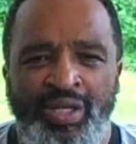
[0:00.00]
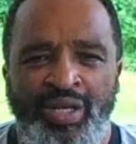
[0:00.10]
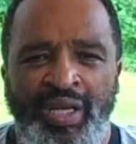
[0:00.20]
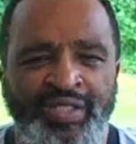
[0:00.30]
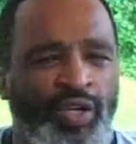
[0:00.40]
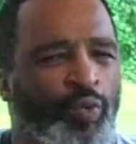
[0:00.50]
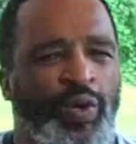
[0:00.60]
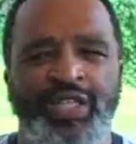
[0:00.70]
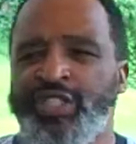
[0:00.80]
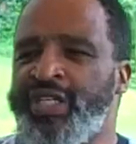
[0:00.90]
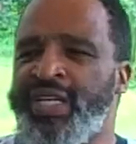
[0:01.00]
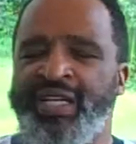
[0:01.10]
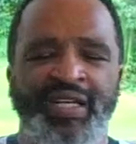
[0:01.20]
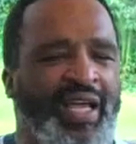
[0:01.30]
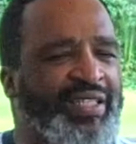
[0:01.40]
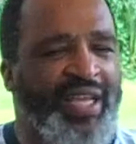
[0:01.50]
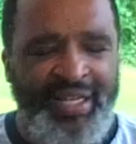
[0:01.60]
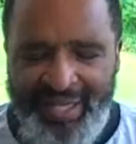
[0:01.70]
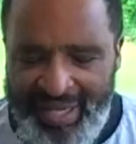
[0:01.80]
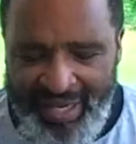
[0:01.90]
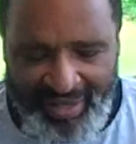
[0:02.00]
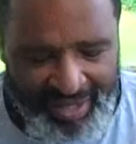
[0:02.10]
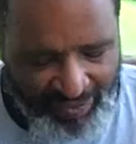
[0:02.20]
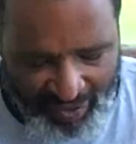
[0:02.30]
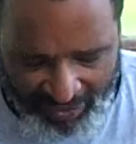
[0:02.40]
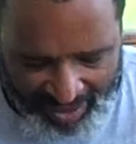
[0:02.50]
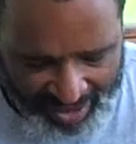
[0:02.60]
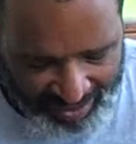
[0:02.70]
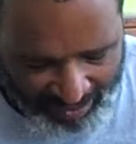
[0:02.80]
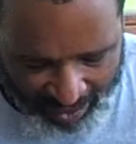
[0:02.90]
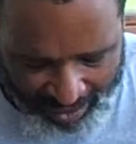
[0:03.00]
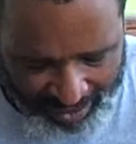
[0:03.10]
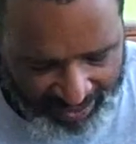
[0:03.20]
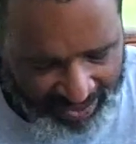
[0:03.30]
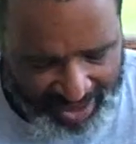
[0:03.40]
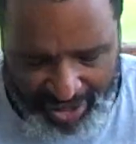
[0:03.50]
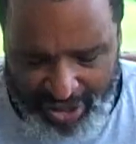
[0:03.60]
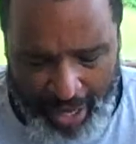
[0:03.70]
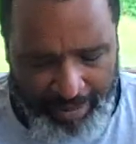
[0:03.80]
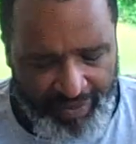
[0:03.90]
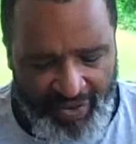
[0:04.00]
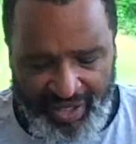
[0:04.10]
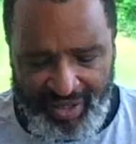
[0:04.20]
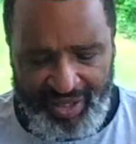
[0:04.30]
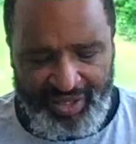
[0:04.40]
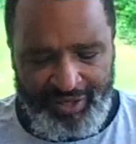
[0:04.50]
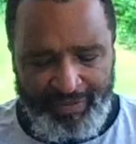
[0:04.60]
And so we should get like they did in this 15th chapter of Exodus.